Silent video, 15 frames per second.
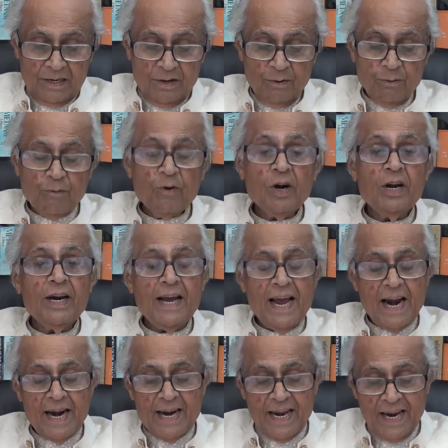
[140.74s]
1
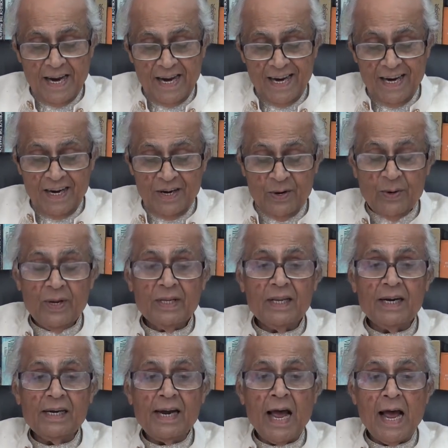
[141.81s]
AD, during
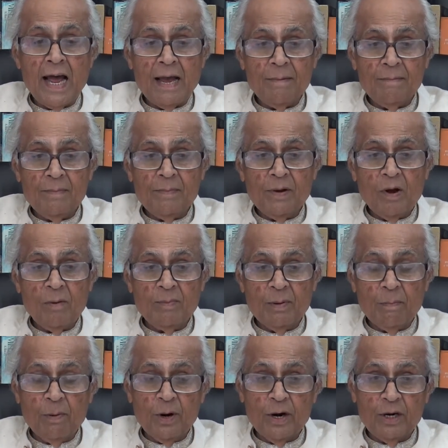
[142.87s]
the time of the
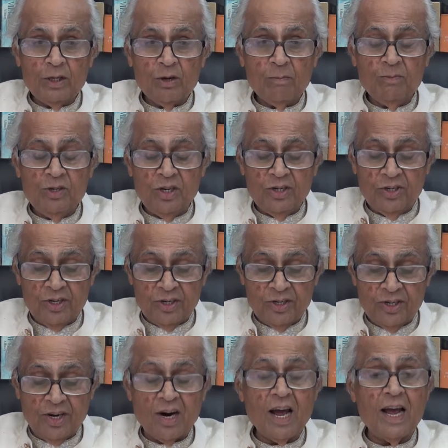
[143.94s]
birth of Jesus
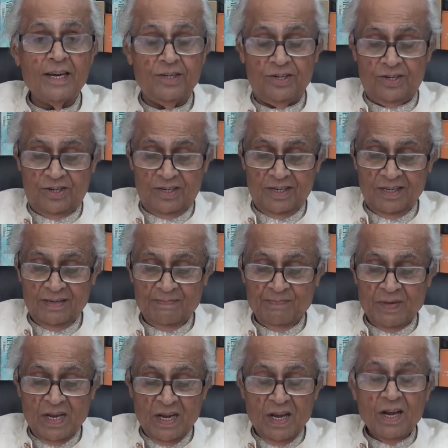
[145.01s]
Christ,
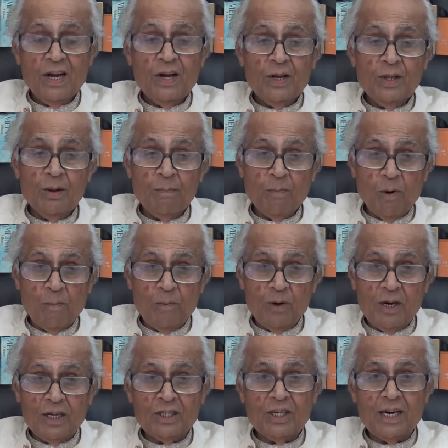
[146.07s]
the
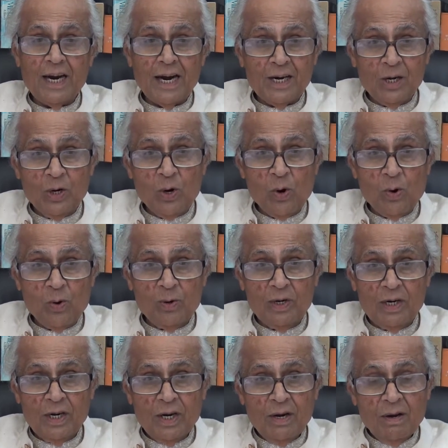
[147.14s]
population had
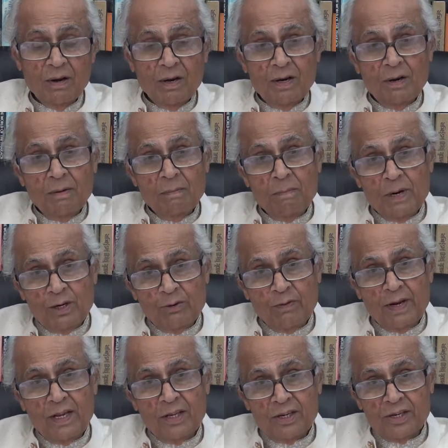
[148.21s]
grown
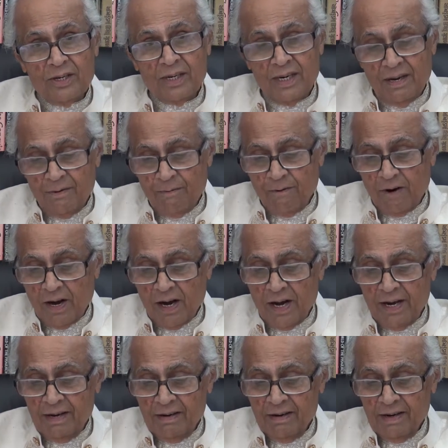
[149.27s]
between
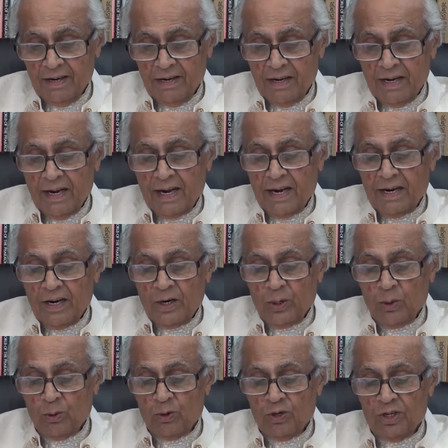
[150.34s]
35
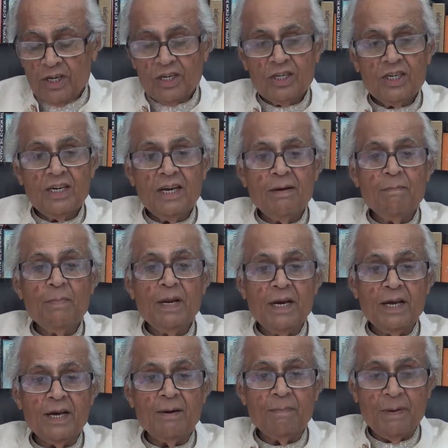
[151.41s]
to 60
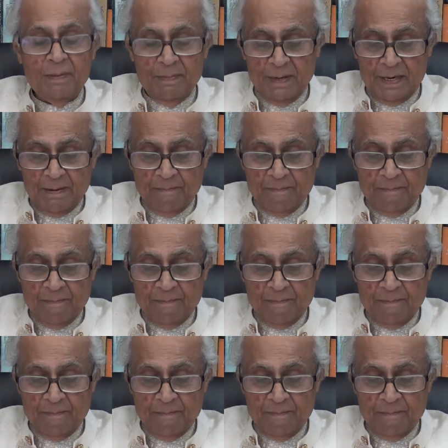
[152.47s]
million people.